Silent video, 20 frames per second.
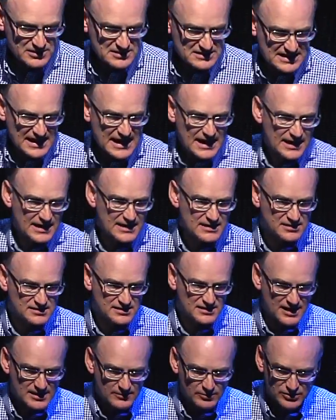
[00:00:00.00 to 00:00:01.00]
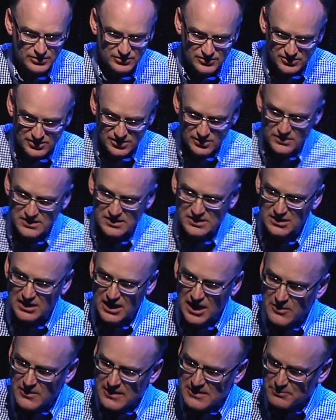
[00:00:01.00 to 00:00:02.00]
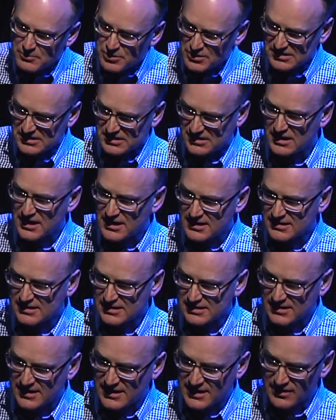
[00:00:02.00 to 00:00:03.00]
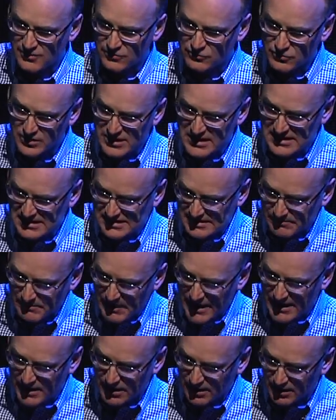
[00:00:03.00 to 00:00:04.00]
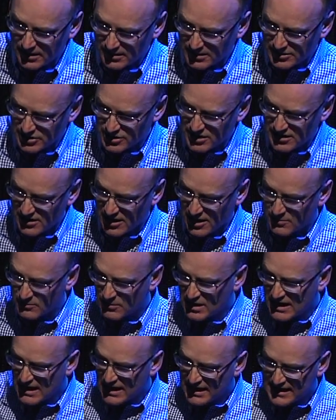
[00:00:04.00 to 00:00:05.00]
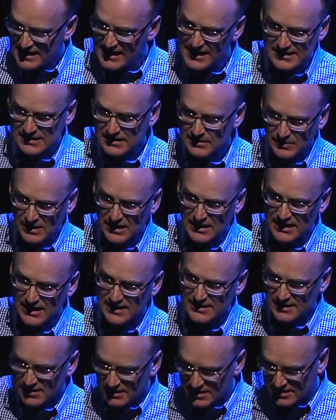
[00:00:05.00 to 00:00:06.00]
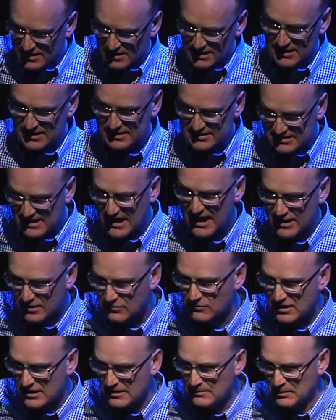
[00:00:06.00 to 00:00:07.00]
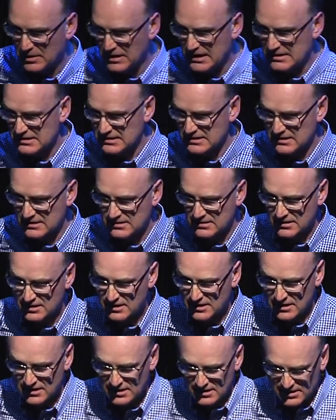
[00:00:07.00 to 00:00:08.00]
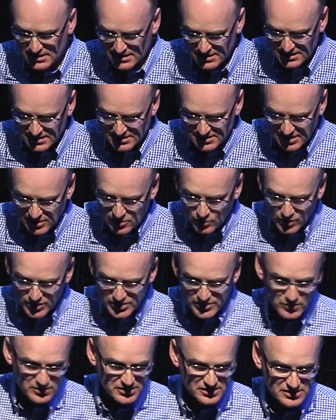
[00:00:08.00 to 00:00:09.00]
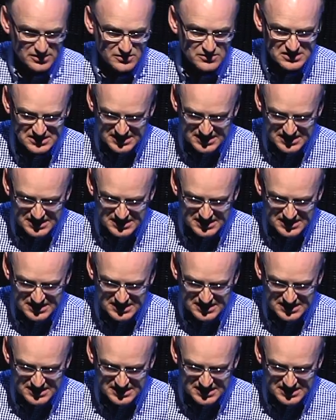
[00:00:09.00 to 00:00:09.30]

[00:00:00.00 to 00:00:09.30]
and TALENs enable you to do is to go in precisely and respell a genome letter by letter in the exact right places. So what you want to do is